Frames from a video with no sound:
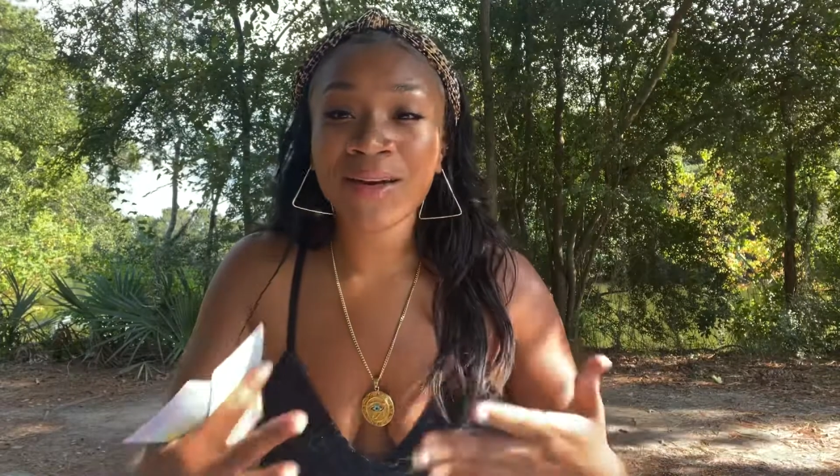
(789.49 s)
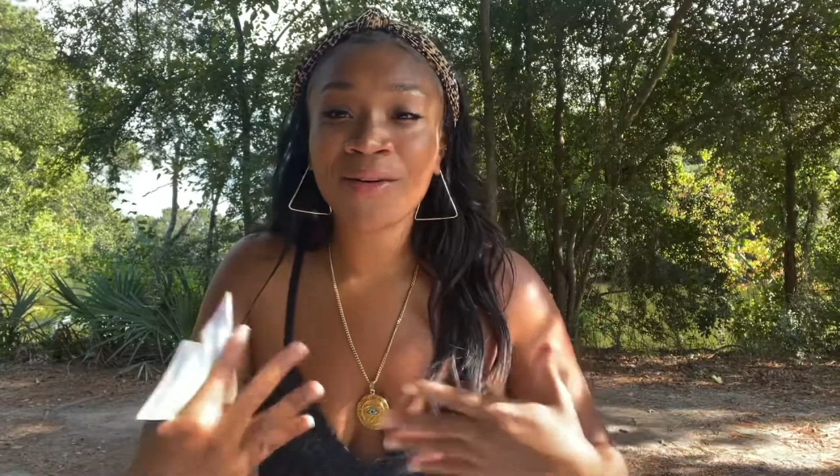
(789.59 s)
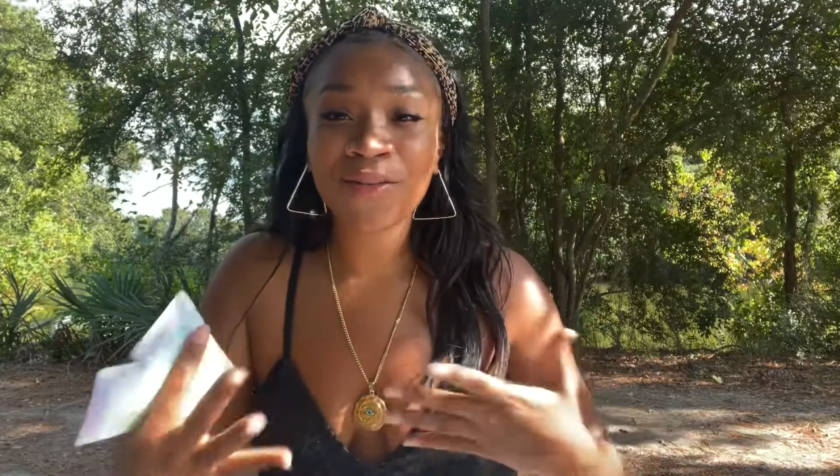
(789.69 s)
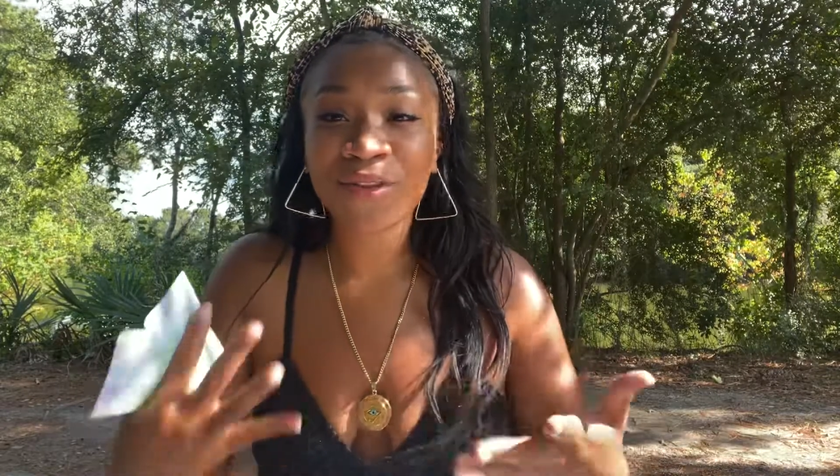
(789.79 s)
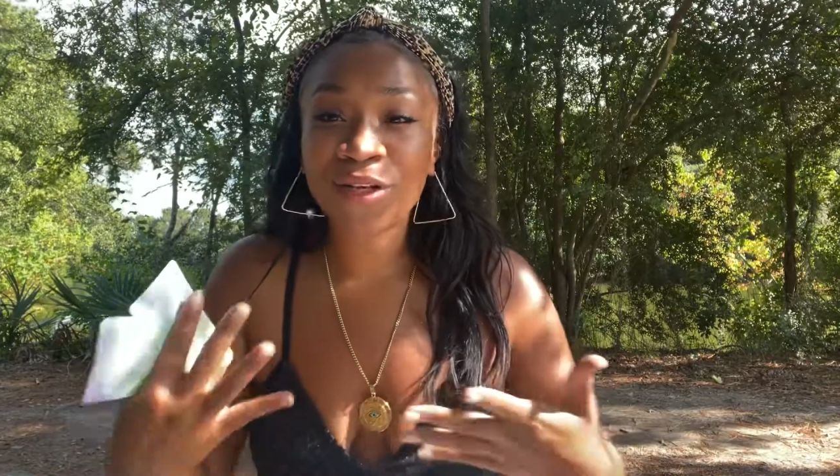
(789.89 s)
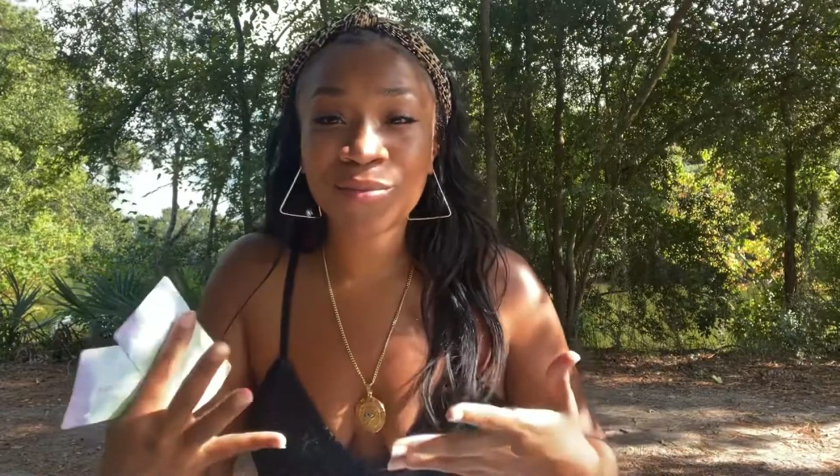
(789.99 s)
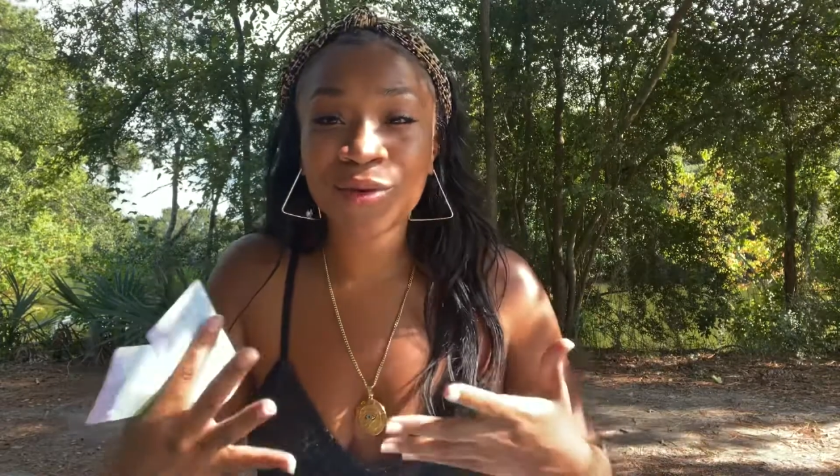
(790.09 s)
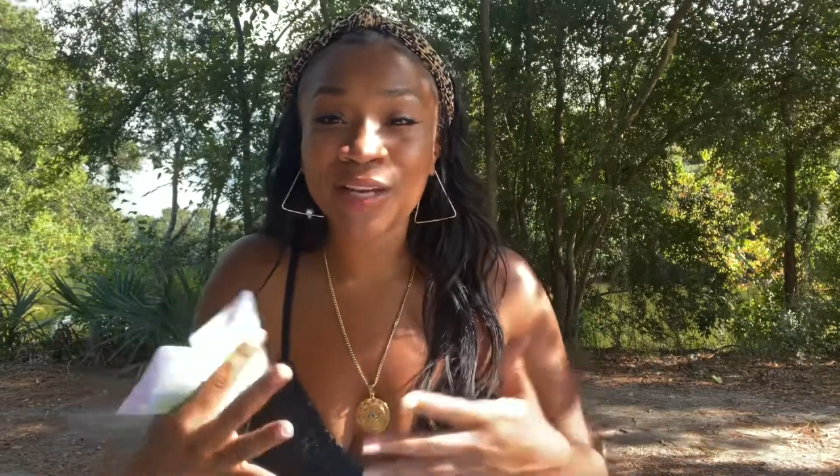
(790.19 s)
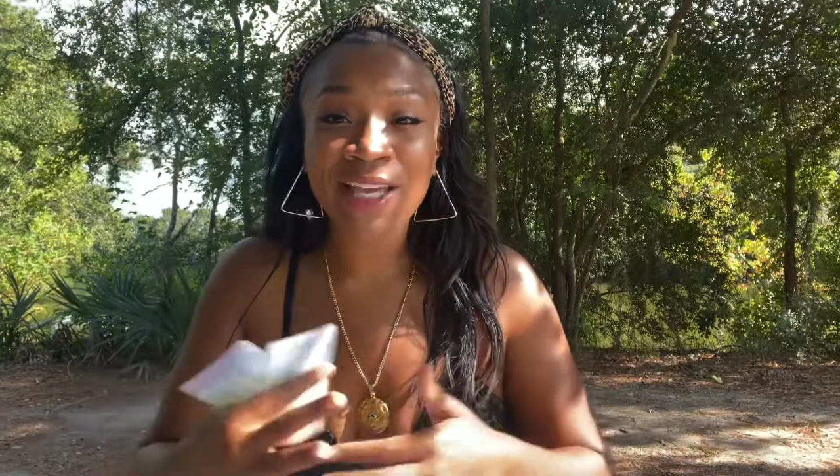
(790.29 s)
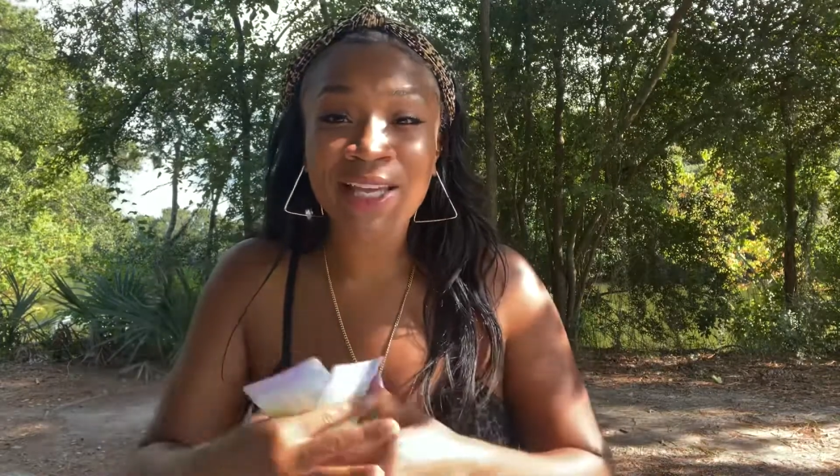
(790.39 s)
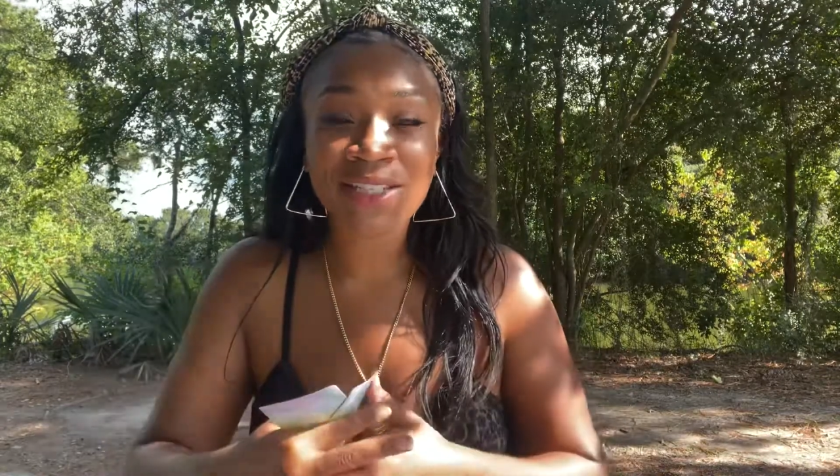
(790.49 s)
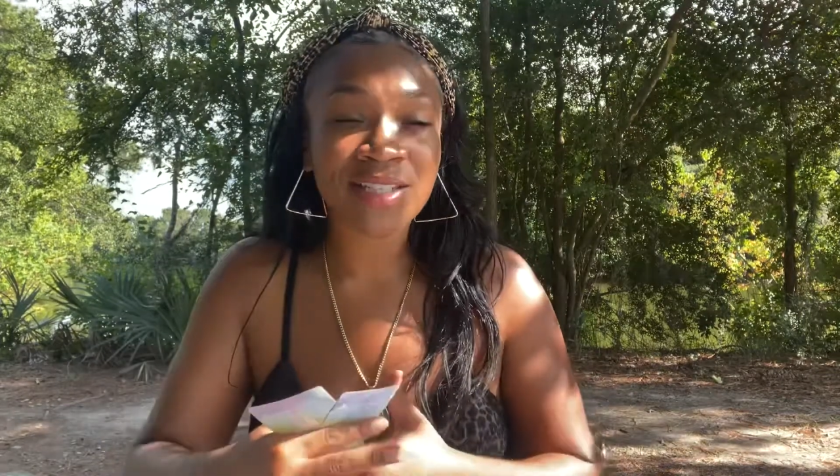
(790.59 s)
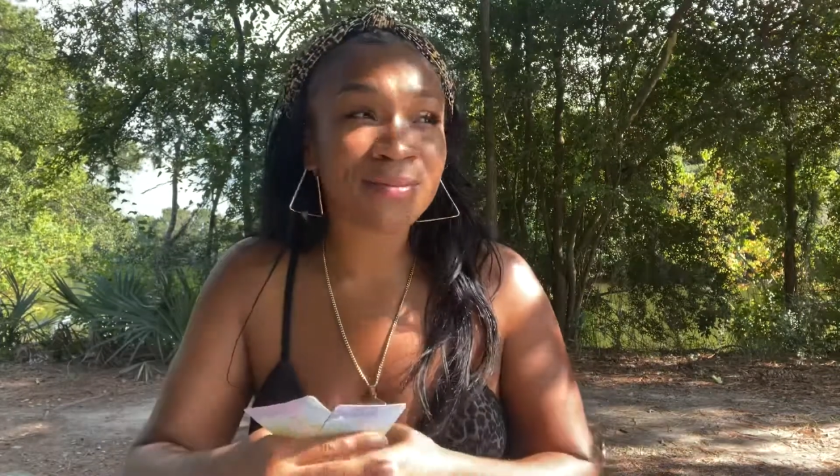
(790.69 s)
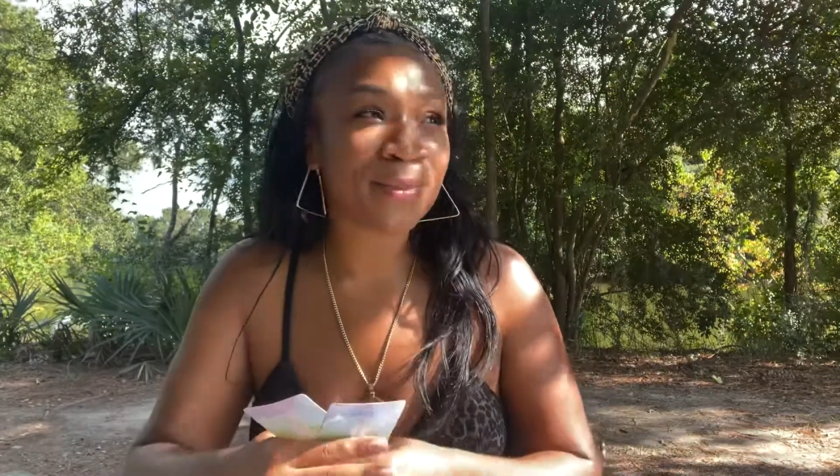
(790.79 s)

of the communication.